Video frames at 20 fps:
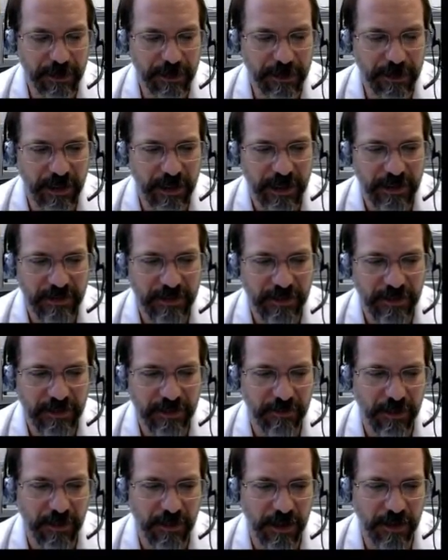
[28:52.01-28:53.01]
billion
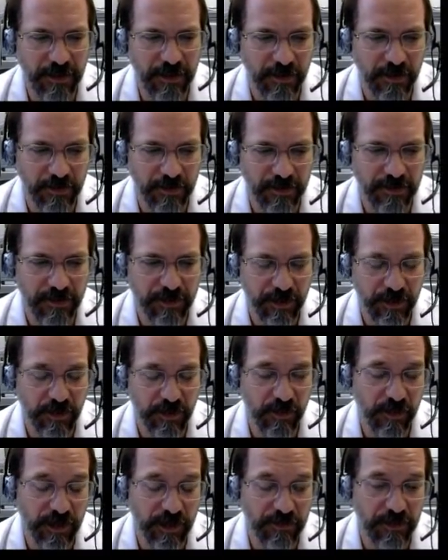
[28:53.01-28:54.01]
oxygen molecules
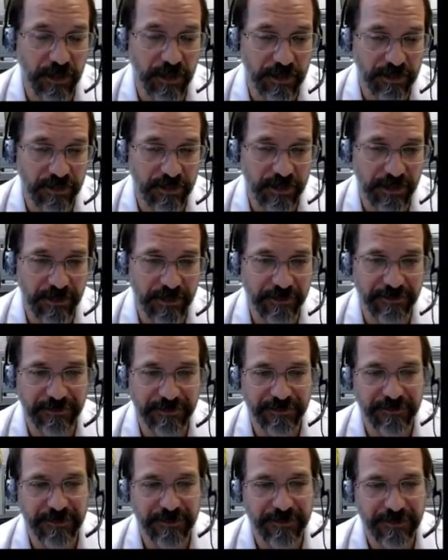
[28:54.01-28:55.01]
per red blood cell.